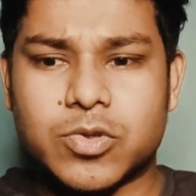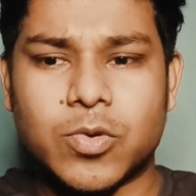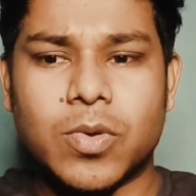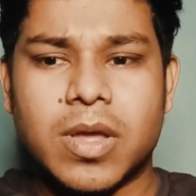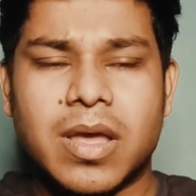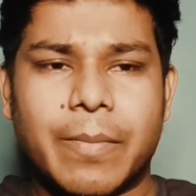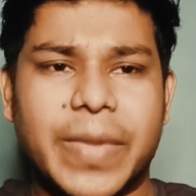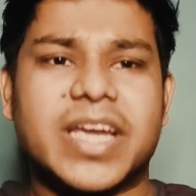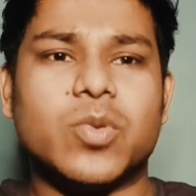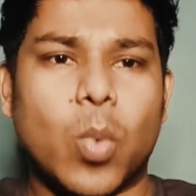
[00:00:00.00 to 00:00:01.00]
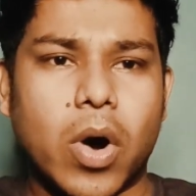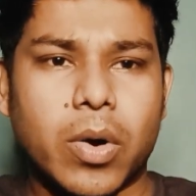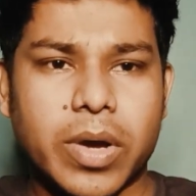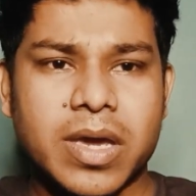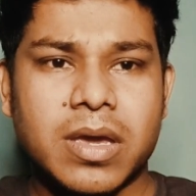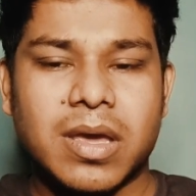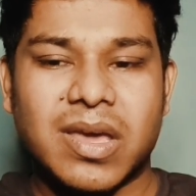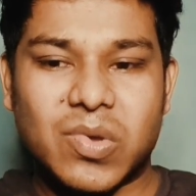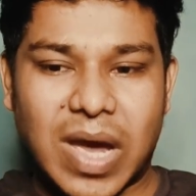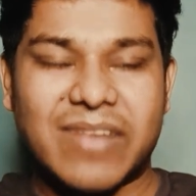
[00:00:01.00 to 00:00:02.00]
to make it work, okay?
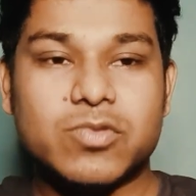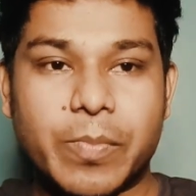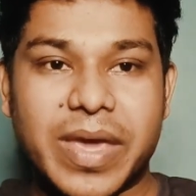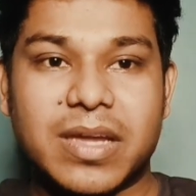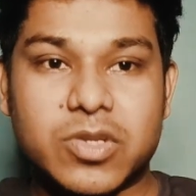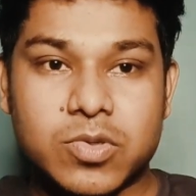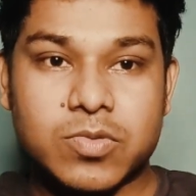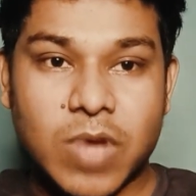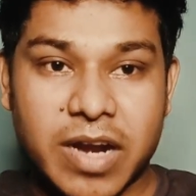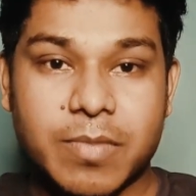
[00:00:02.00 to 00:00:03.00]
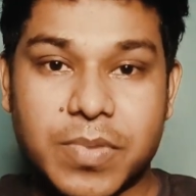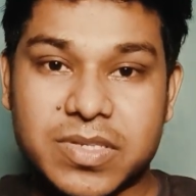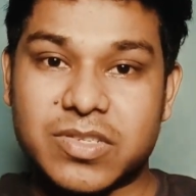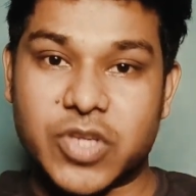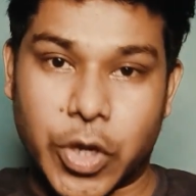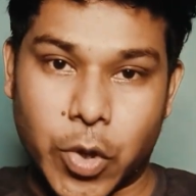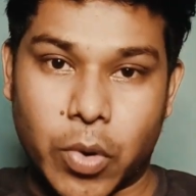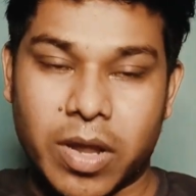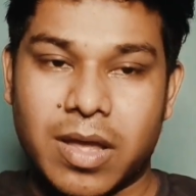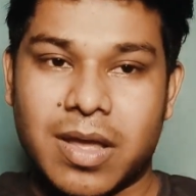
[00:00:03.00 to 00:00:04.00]
You have to make it 100% secure.